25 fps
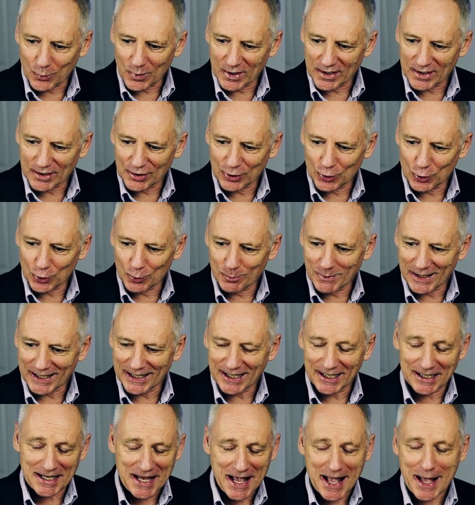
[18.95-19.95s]
whether you're
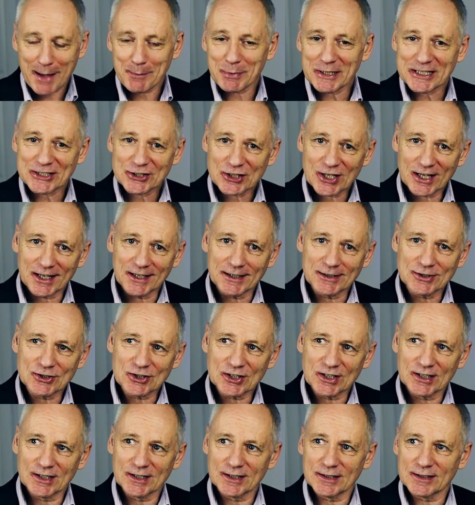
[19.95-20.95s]
making habit
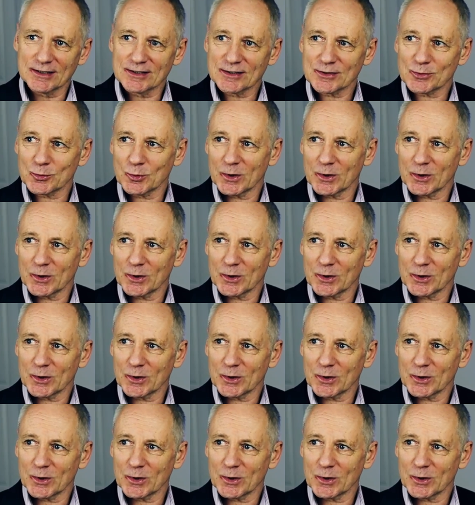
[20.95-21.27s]
changes,